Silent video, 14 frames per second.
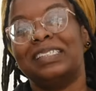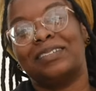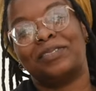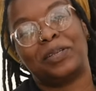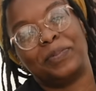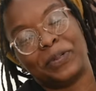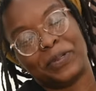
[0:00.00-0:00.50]

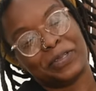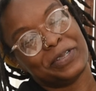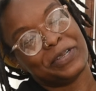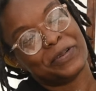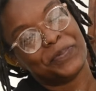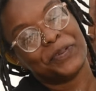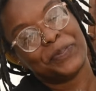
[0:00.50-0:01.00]
So I'm going to
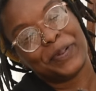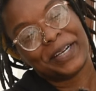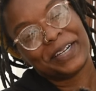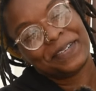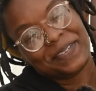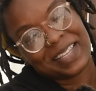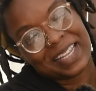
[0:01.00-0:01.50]
go
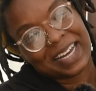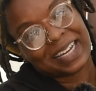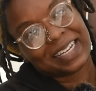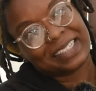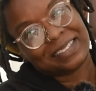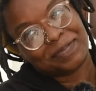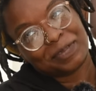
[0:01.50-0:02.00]
prepare for
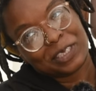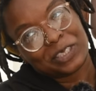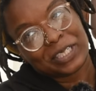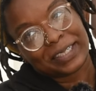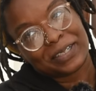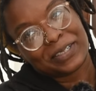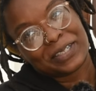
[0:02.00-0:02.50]
that.
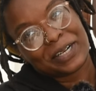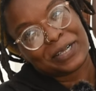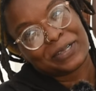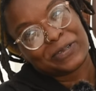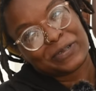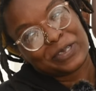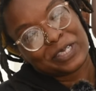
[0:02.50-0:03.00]
Check on
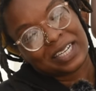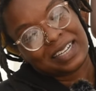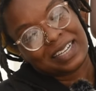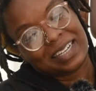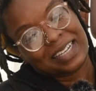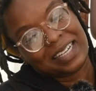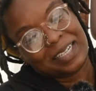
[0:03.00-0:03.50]

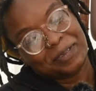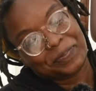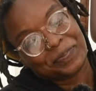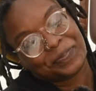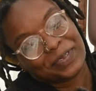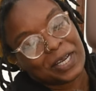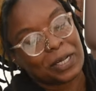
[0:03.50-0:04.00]
OJ.
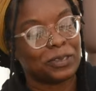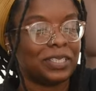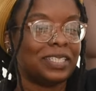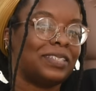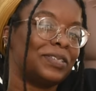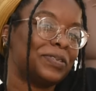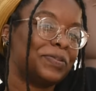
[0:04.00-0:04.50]

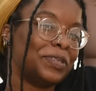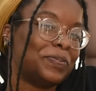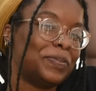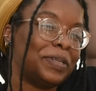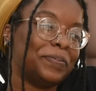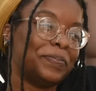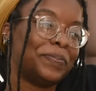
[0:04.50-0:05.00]
OJ's still with
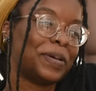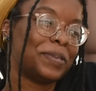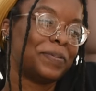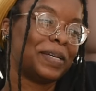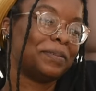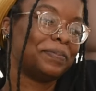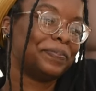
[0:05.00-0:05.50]
me, by the
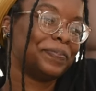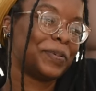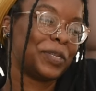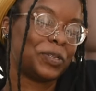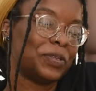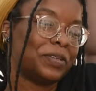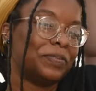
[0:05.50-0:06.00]
way.
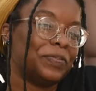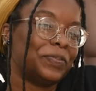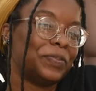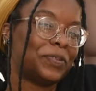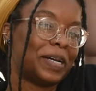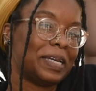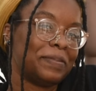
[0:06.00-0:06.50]
He's doing
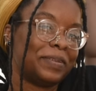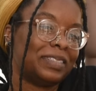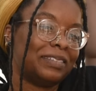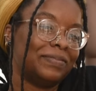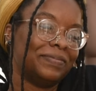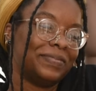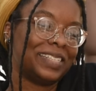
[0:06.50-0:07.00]
quite well.
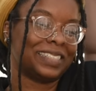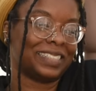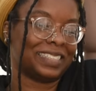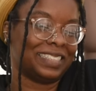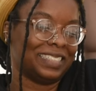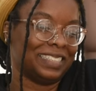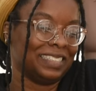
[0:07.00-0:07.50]

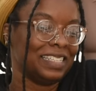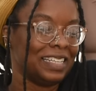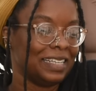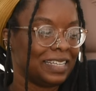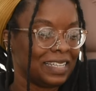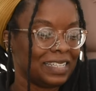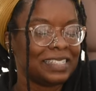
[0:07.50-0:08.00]

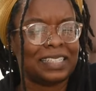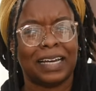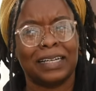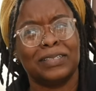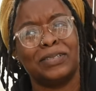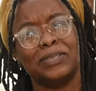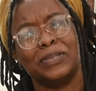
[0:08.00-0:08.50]
He's had